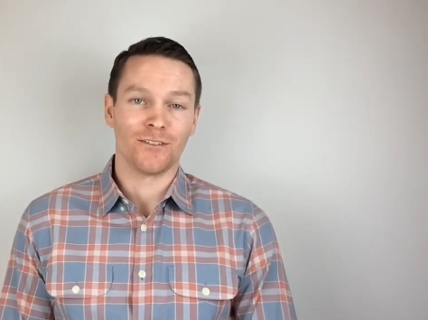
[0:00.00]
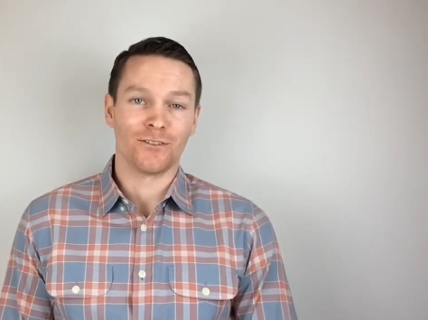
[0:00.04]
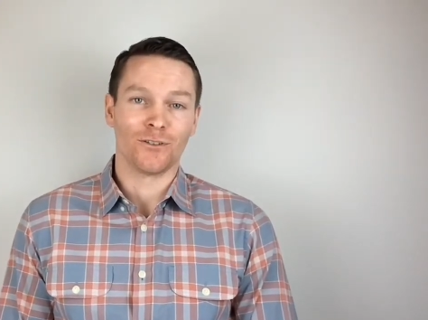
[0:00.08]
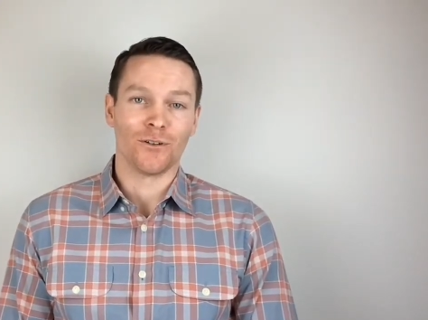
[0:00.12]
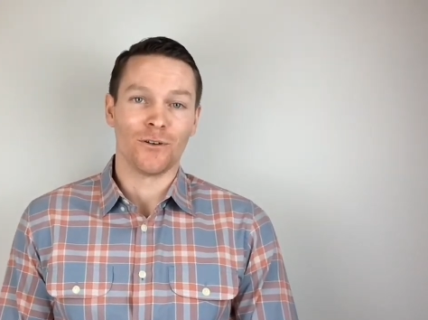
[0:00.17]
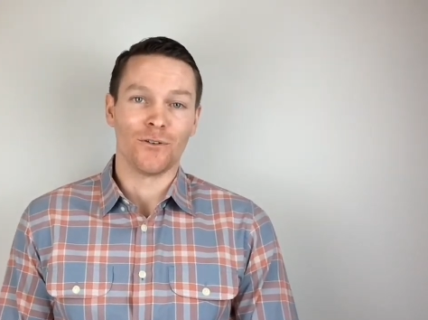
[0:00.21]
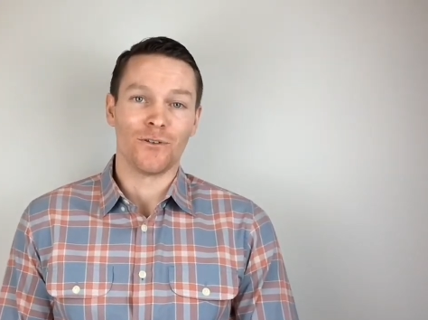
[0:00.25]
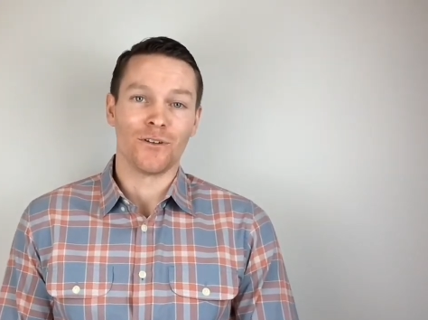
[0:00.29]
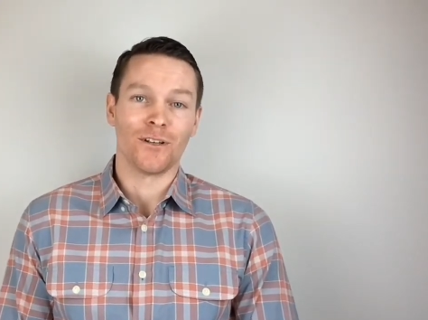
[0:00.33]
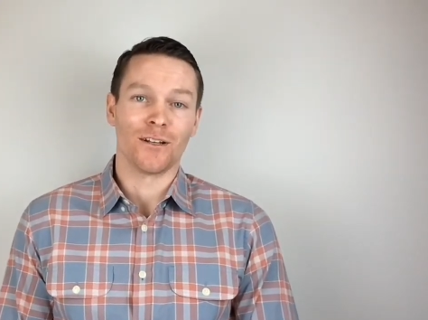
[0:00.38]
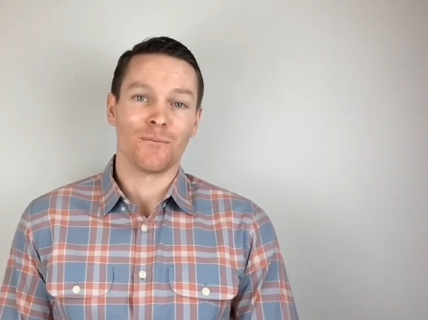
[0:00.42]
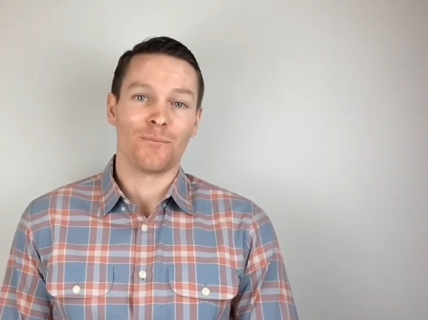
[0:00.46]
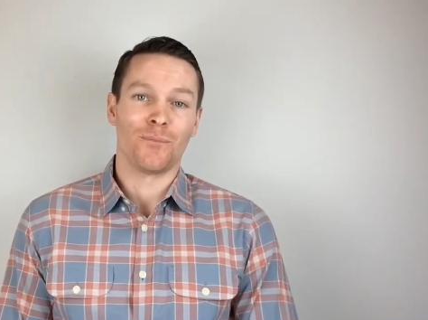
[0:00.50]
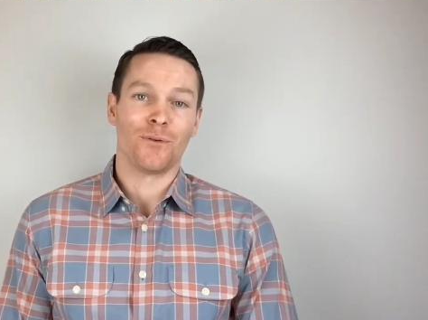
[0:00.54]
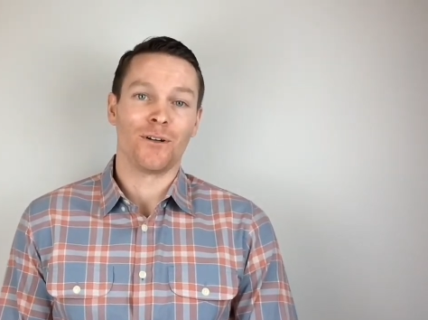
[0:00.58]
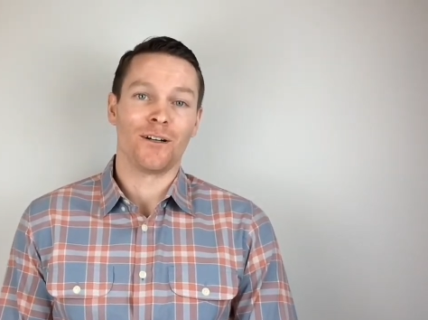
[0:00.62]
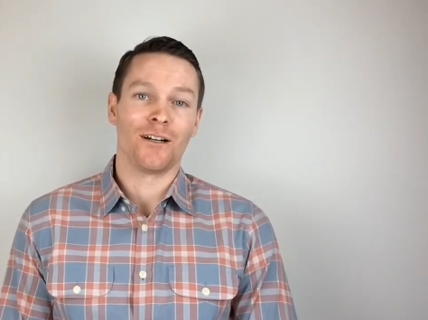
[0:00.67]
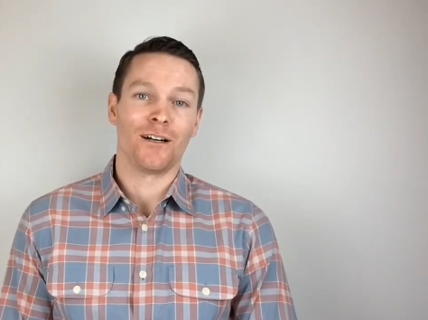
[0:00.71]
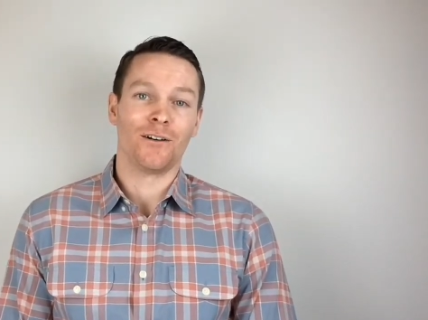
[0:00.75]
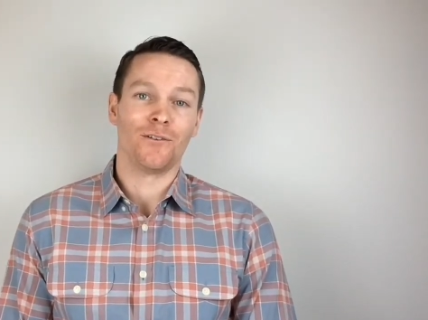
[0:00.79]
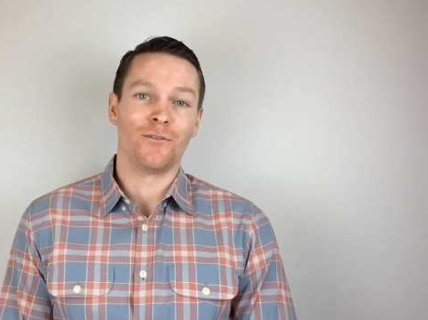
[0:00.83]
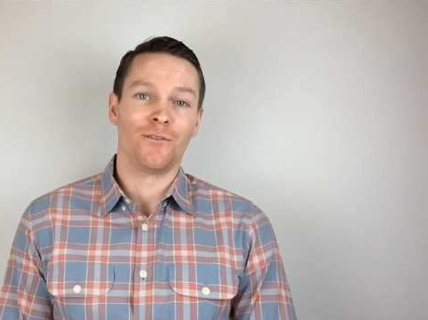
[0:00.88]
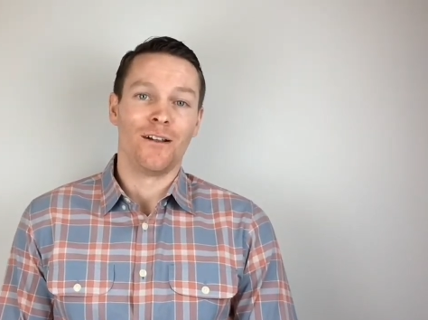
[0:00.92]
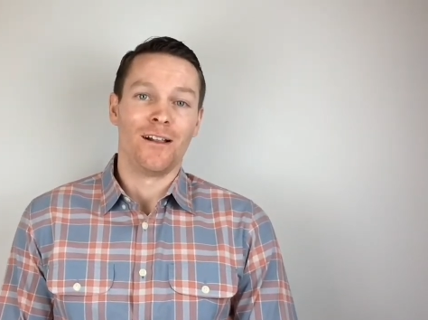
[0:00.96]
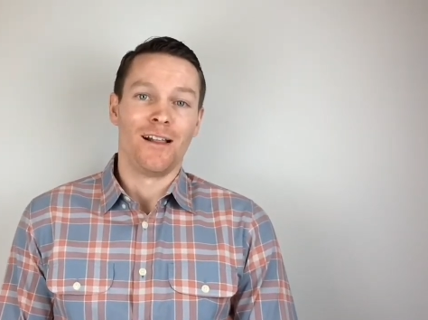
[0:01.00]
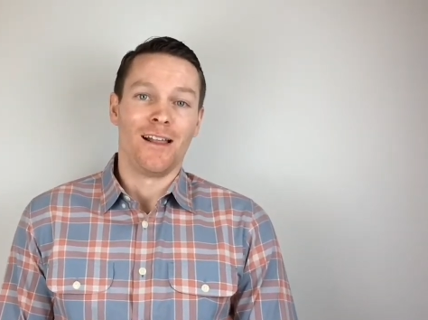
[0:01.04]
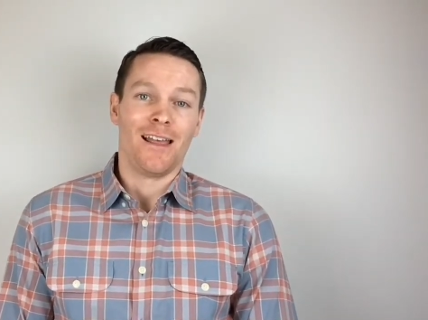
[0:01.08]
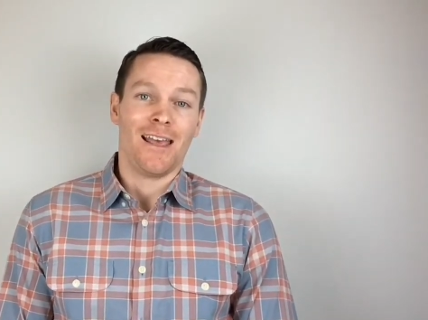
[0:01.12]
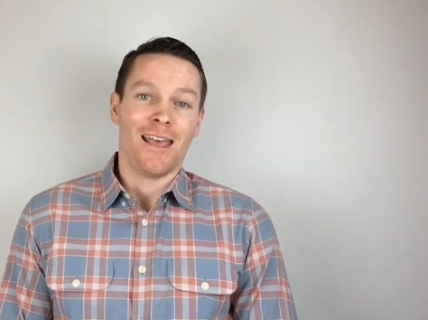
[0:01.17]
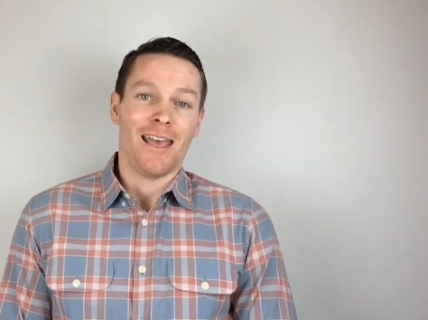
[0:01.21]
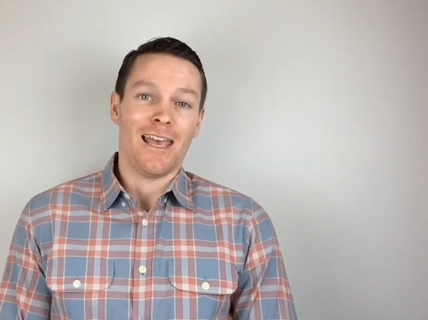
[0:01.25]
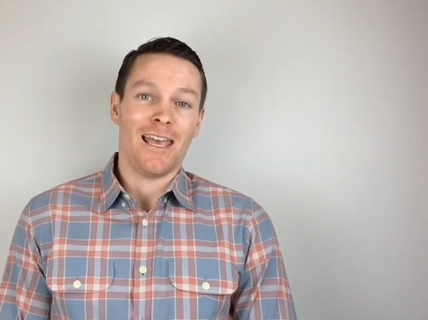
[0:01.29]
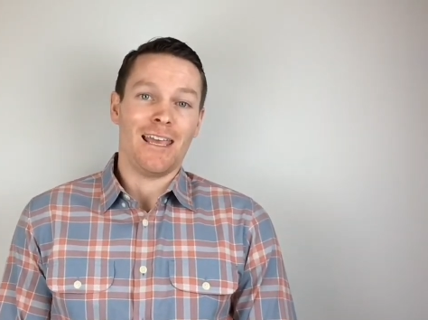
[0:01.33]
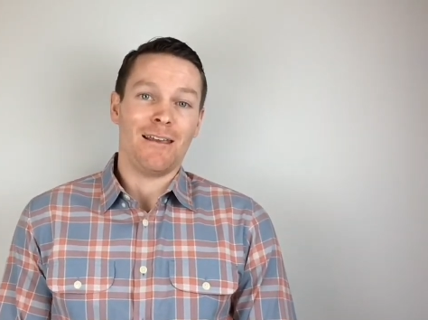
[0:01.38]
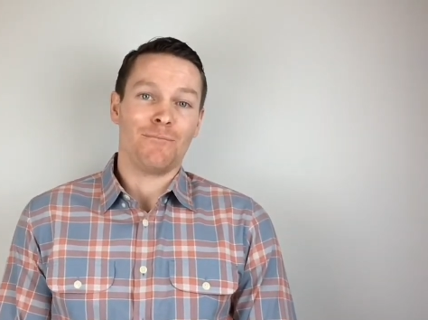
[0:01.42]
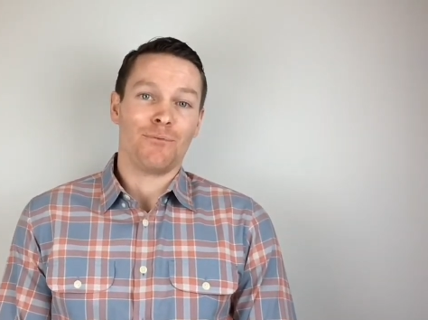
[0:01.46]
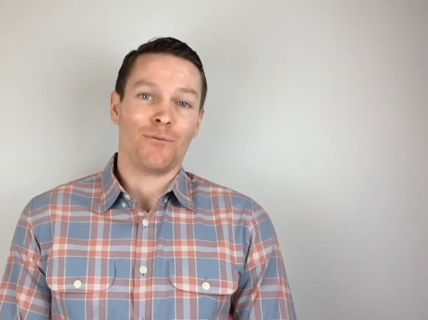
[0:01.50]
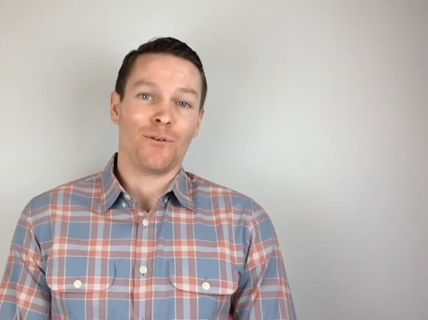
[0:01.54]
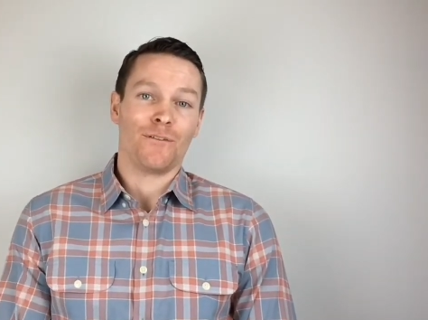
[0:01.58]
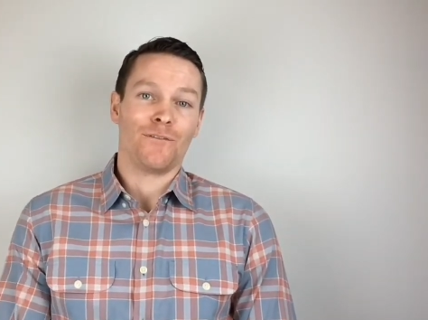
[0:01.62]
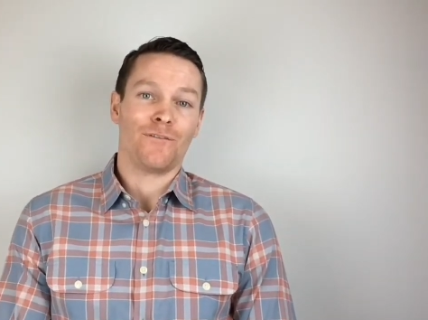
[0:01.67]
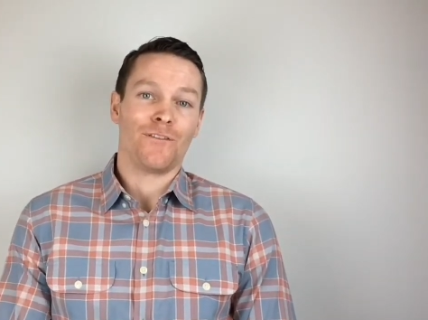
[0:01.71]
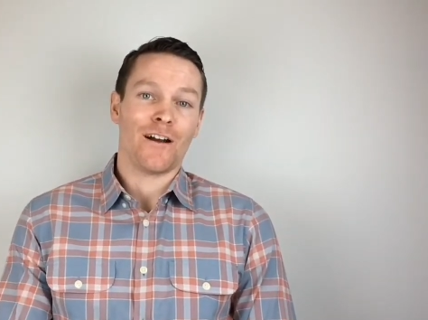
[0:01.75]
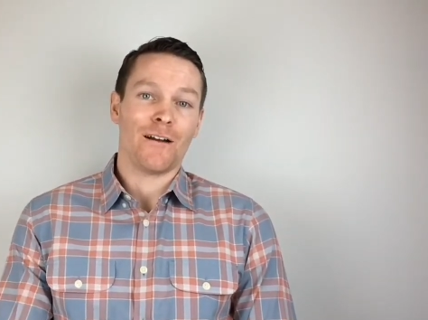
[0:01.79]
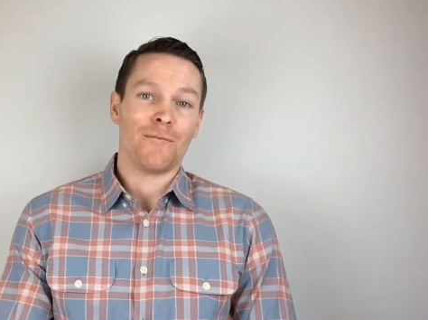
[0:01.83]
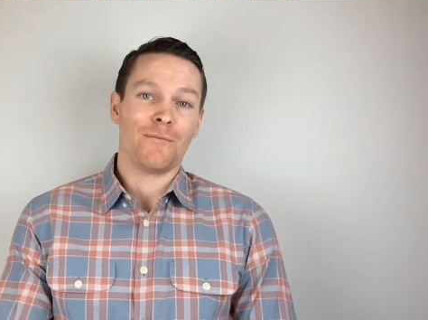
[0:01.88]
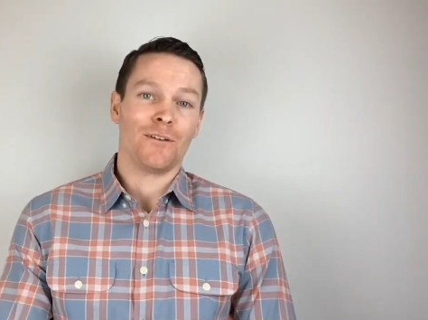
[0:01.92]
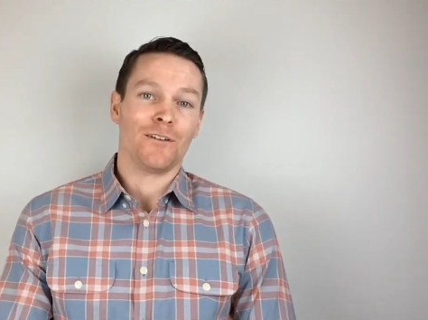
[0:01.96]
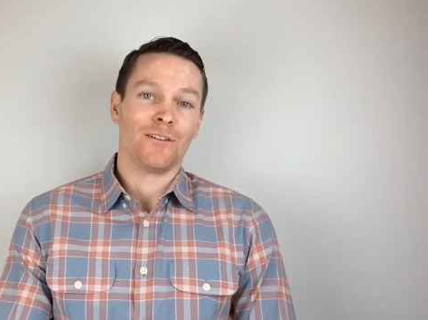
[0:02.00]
So are you going to put out $8.5